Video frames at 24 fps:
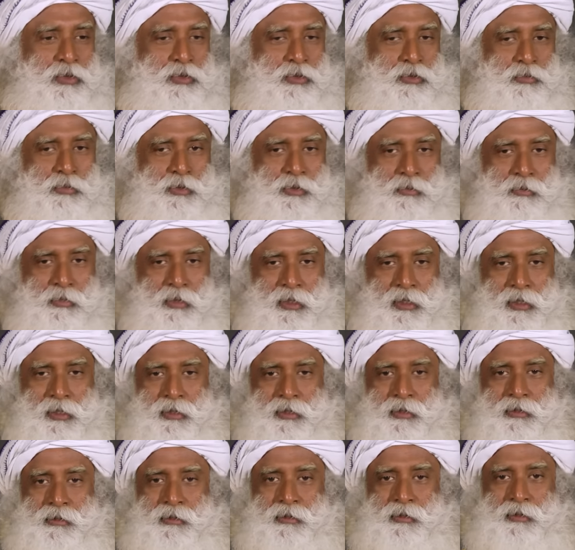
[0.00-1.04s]
a human
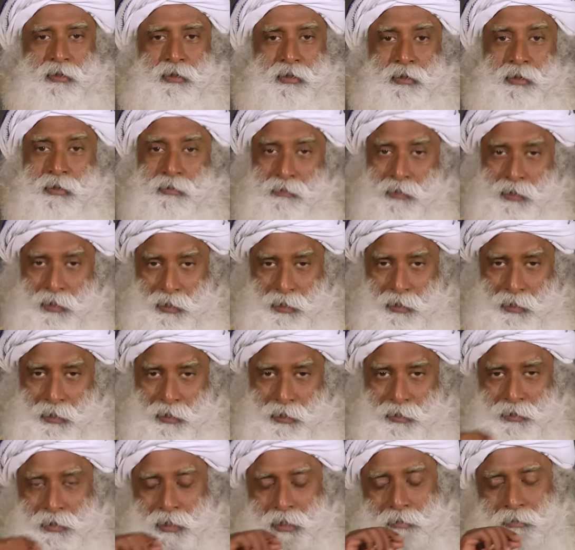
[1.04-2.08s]
being in the work
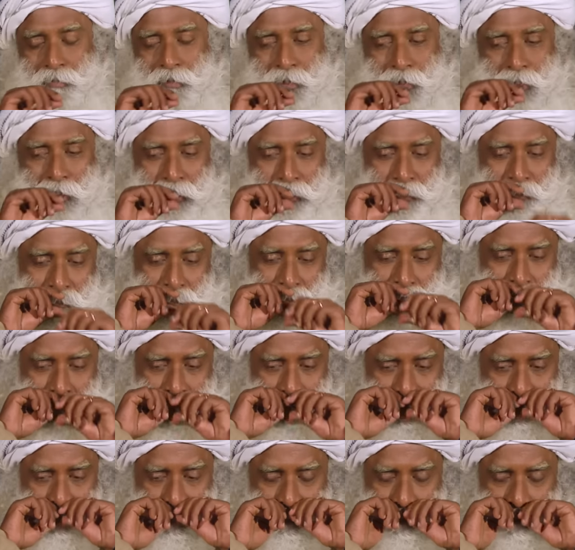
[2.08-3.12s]
areas, I'm saying.
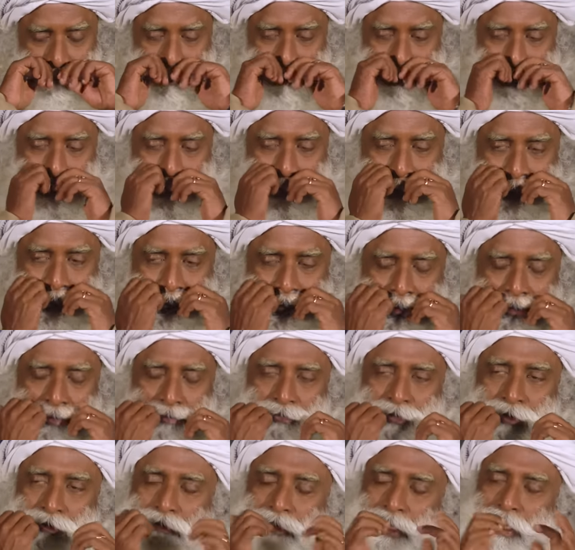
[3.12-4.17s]

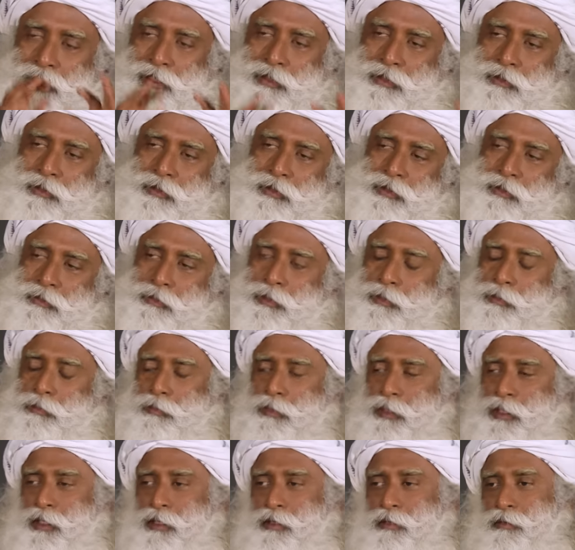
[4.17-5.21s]
We value a
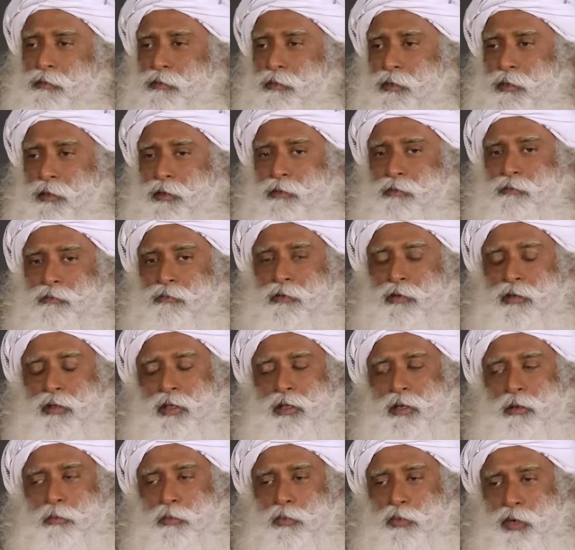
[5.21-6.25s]
human being for
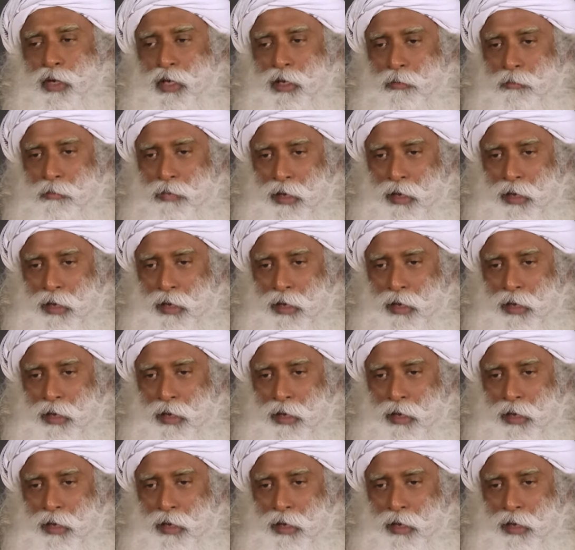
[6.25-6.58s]
their brain